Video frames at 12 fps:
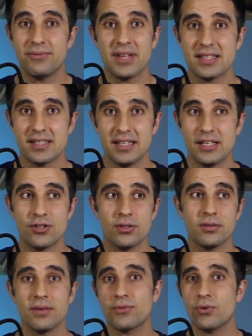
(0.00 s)
that's an issue,
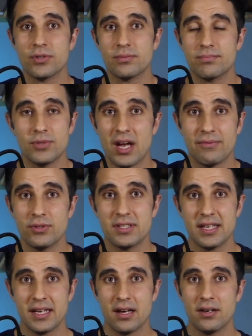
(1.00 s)
of course you have to
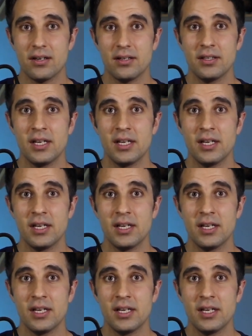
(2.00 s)
seek out a